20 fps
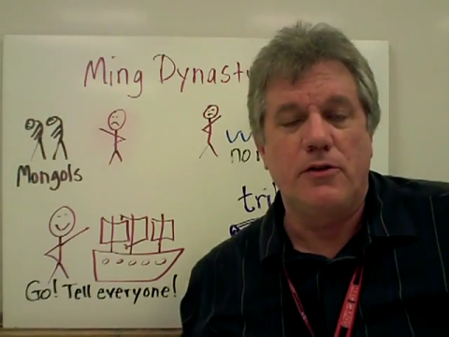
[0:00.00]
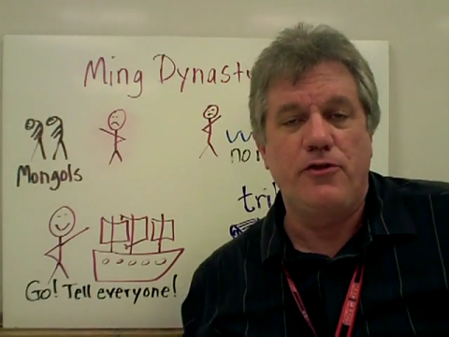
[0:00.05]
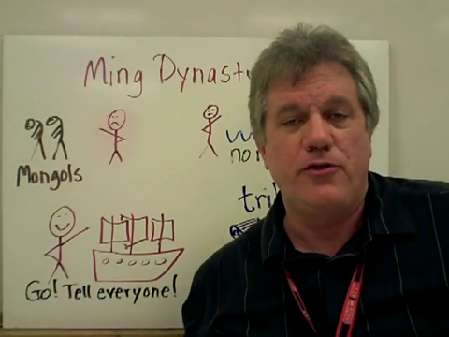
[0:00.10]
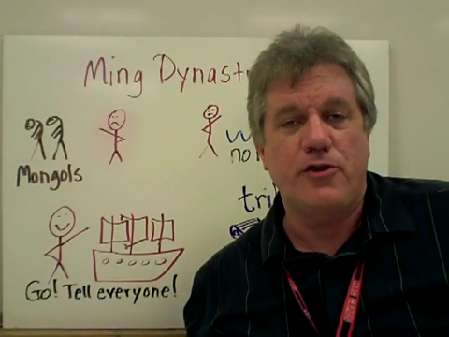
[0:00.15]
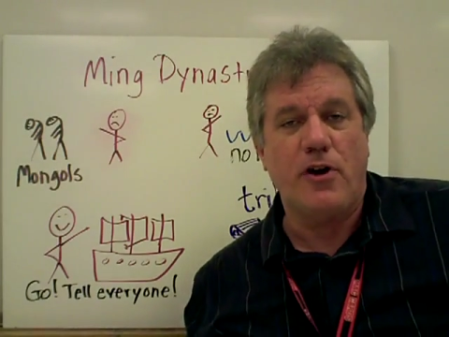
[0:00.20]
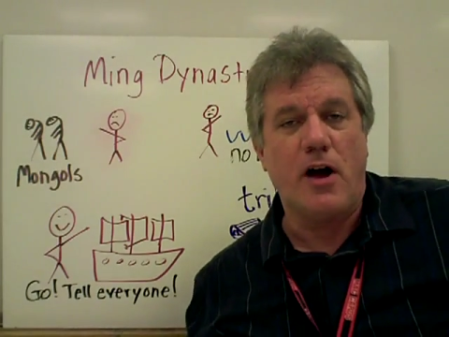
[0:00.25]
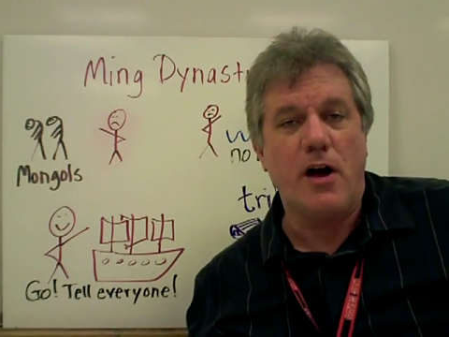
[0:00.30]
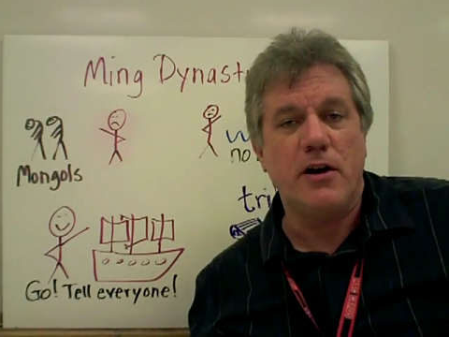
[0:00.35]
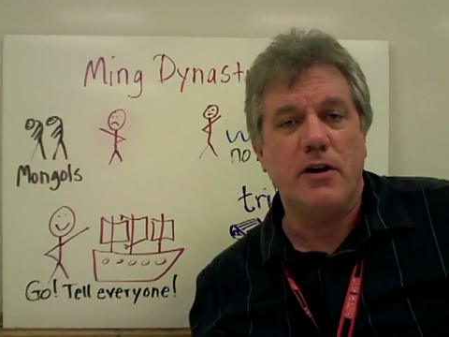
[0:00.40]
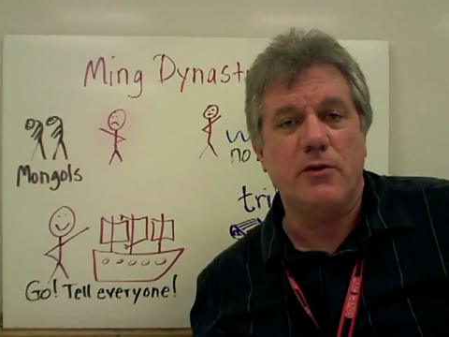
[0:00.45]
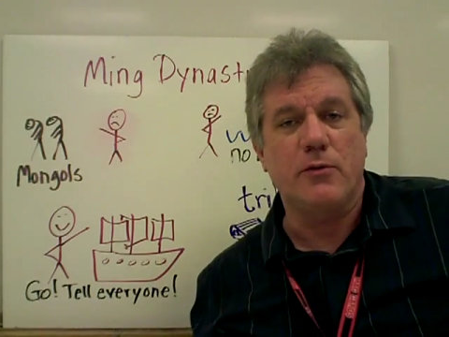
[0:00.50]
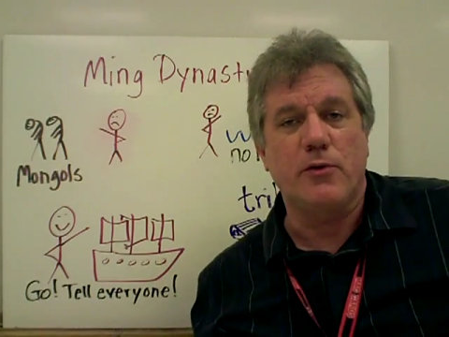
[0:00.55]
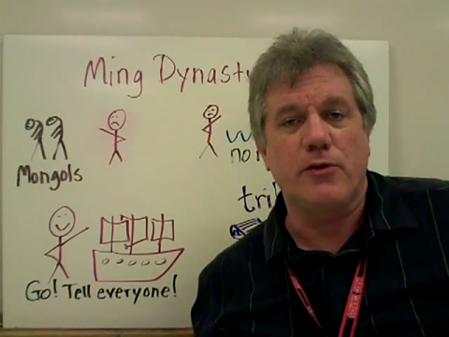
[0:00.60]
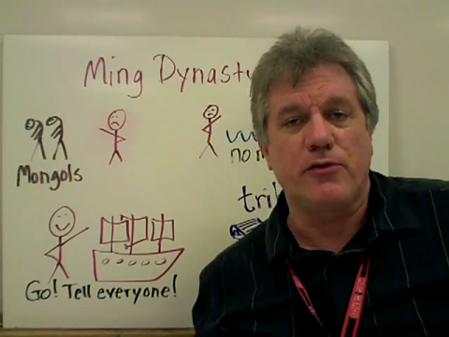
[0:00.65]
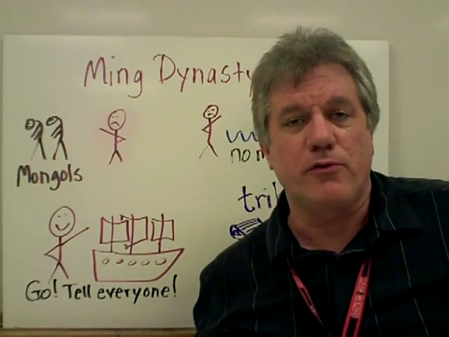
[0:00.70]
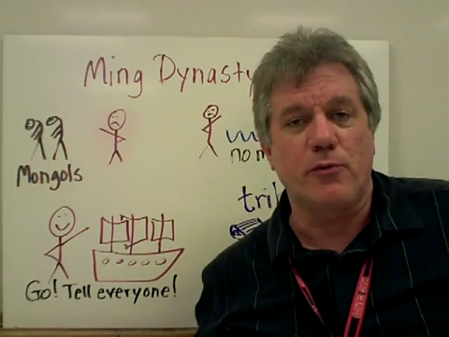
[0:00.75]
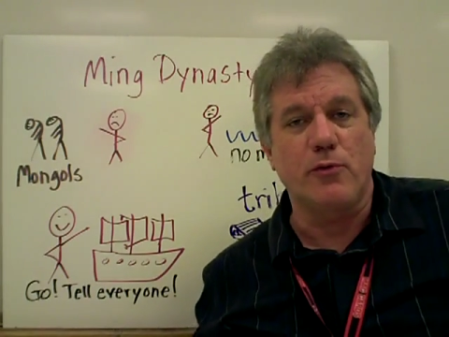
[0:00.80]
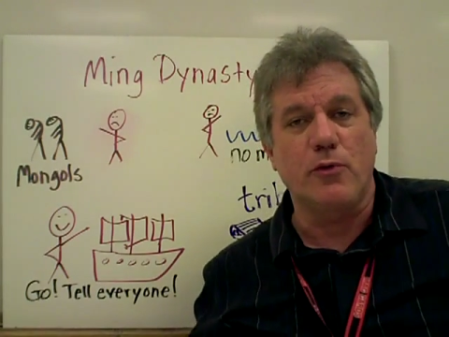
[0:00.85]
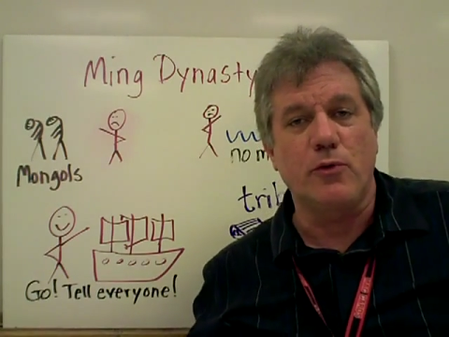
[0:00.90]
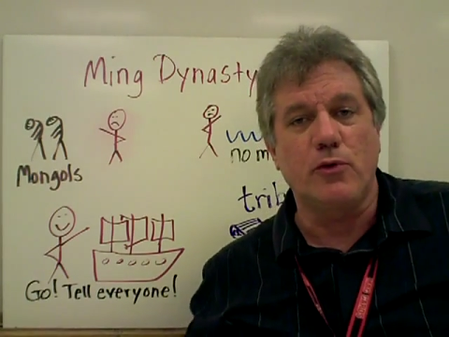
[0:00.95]
China
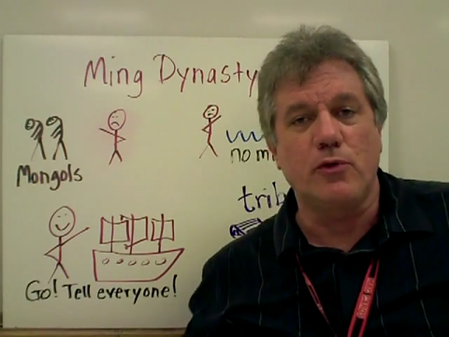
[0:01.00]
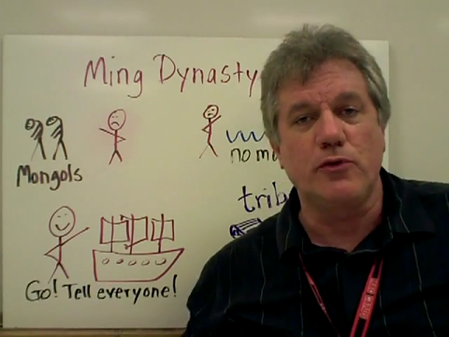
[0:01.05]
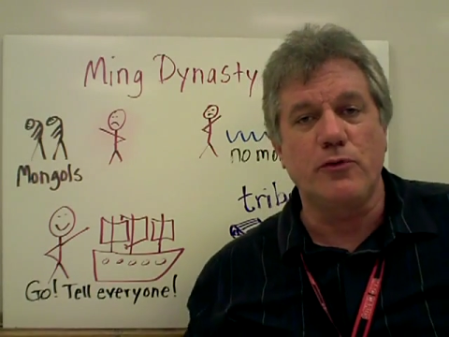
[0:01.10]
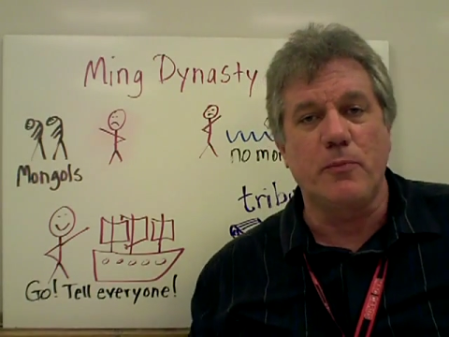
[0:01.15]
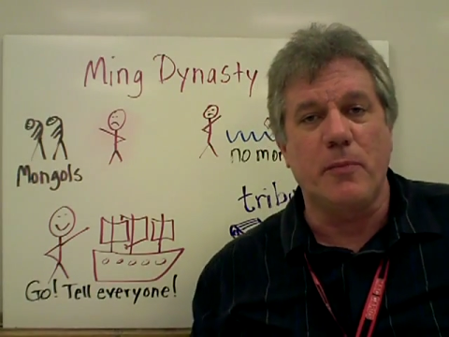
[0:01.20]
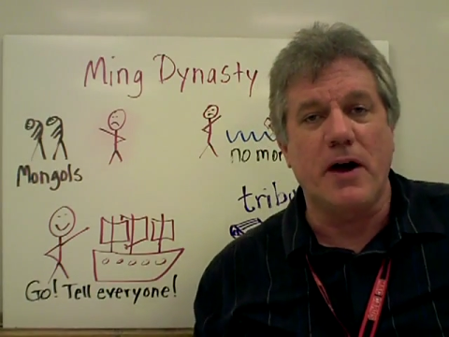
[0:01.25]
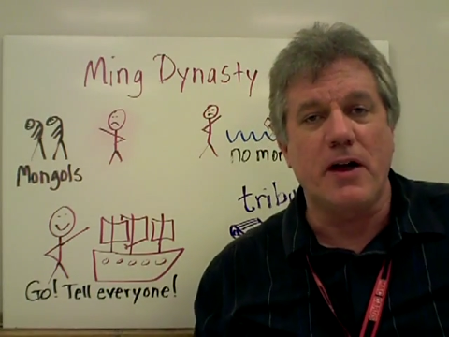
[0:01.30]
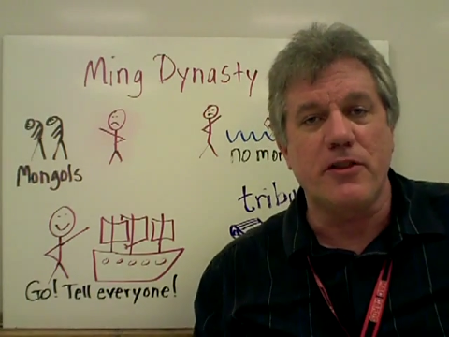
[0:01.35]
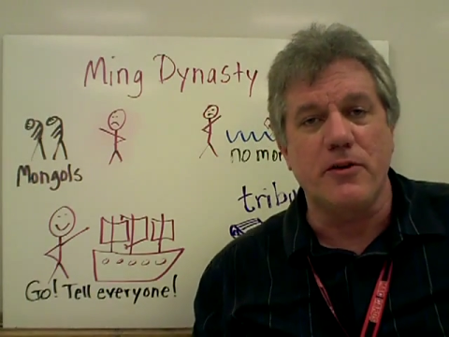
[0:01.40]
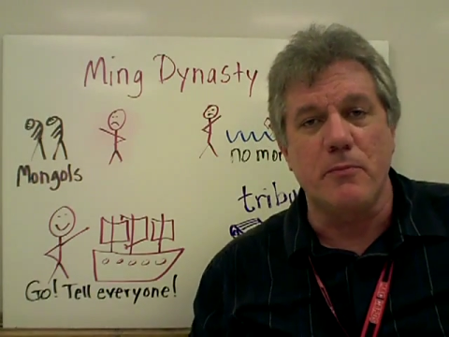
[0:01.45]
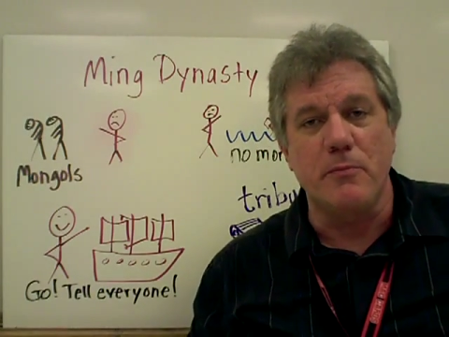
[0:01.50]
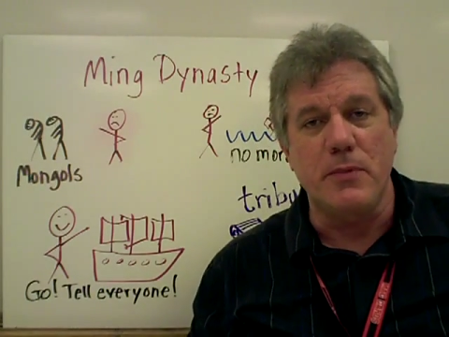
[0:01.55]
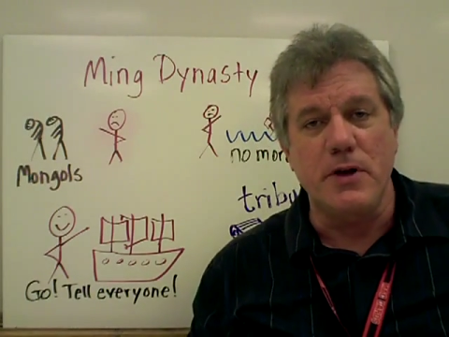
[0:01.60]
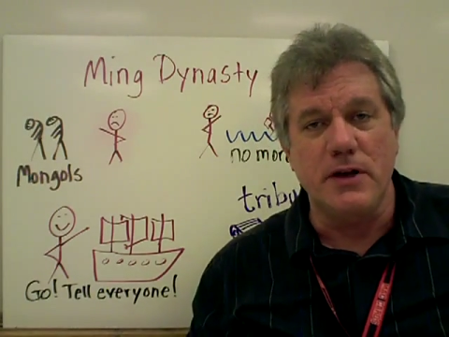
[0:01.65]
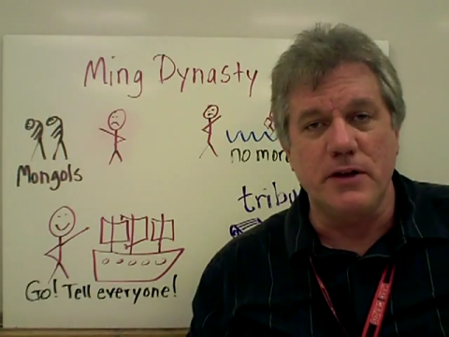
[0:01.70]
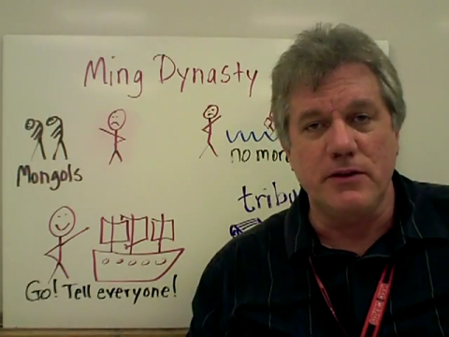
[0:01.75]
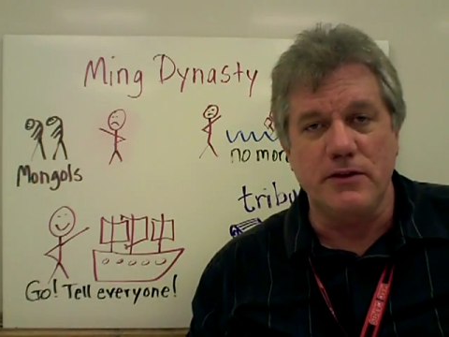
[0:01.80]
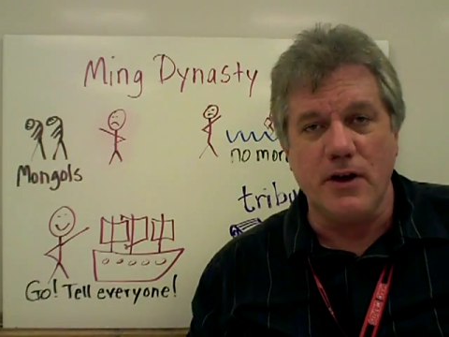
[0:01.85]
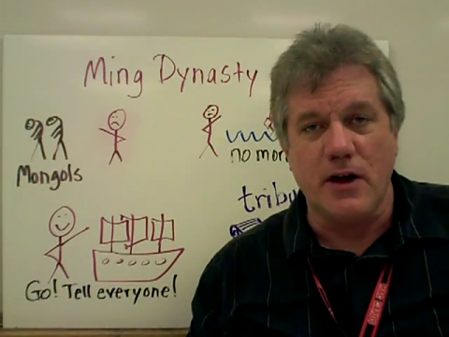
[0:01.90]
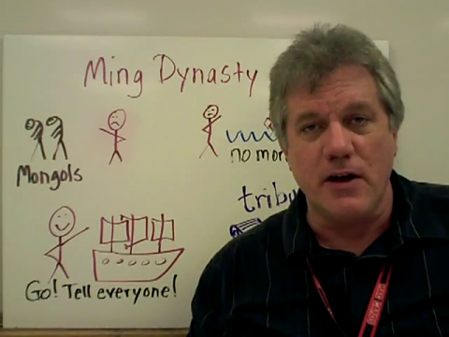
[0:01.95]
was ruled by the
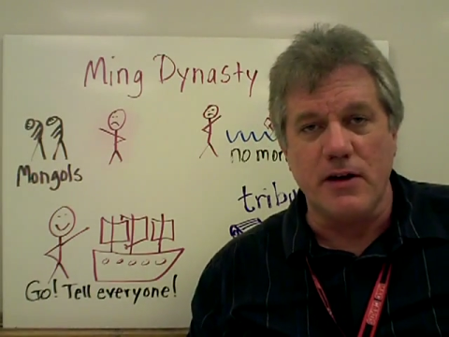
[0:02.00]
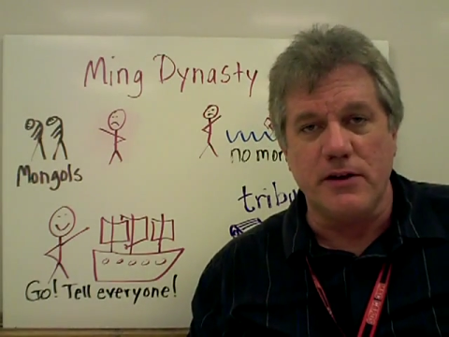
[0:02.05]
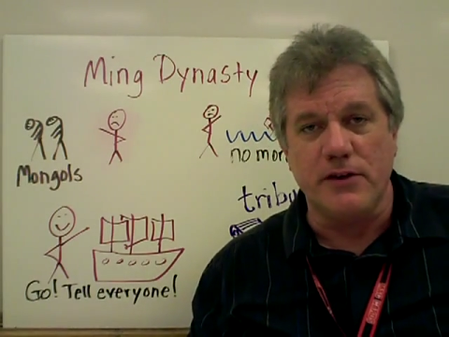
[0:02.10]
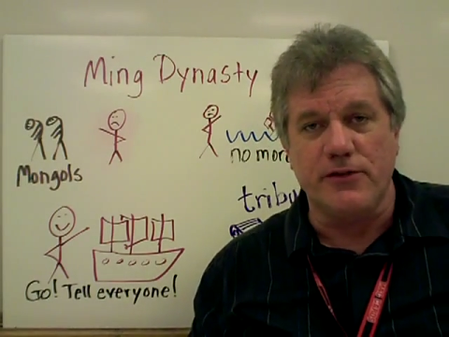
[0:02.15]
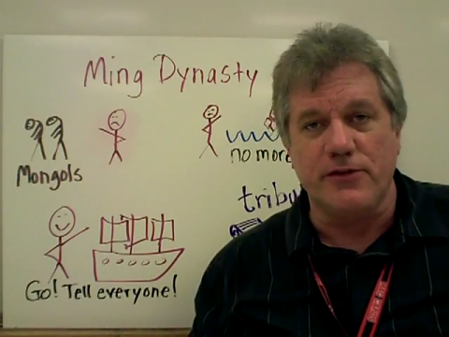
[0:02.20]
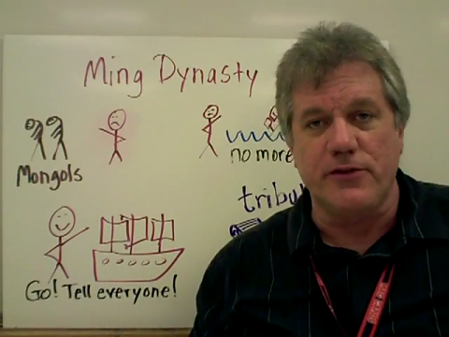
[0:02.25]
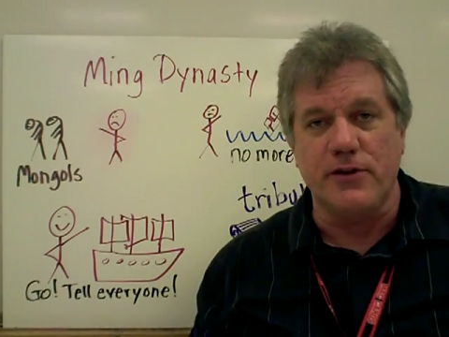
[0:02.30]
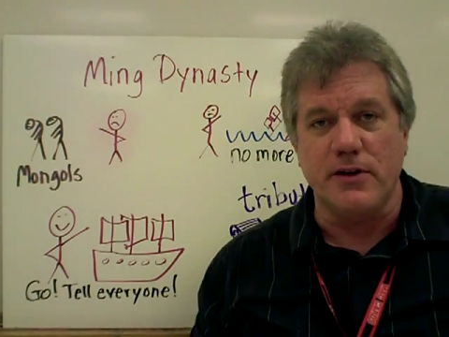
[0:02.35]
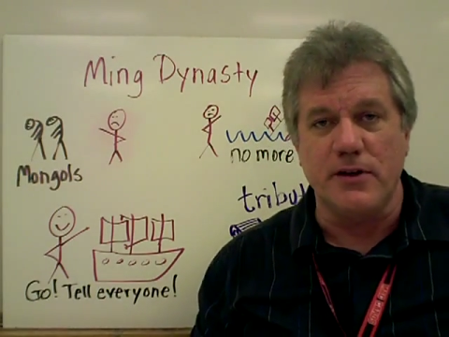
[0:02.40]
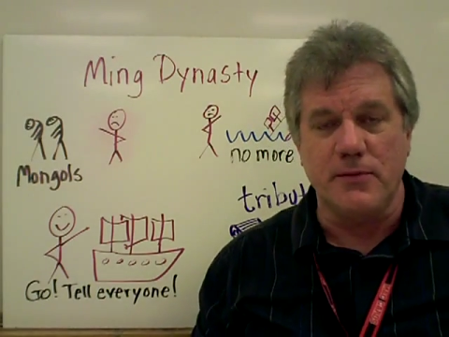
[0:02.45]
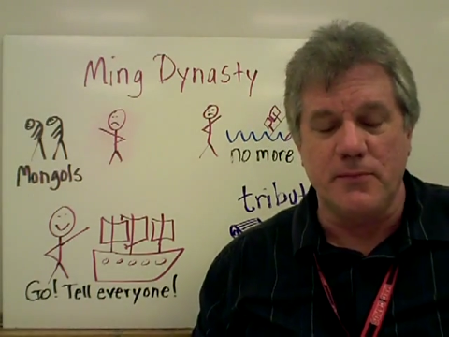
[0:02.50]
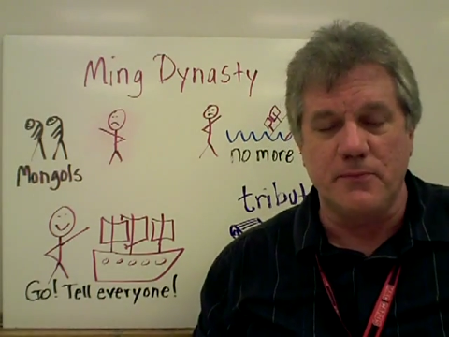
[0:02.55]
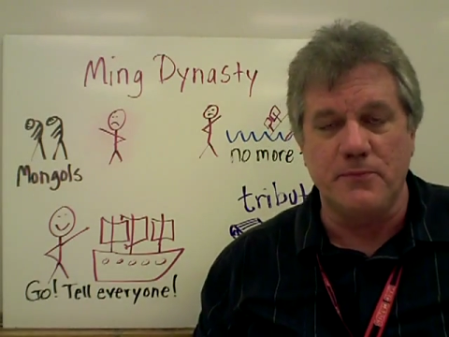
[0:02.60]
Ming Dynasty.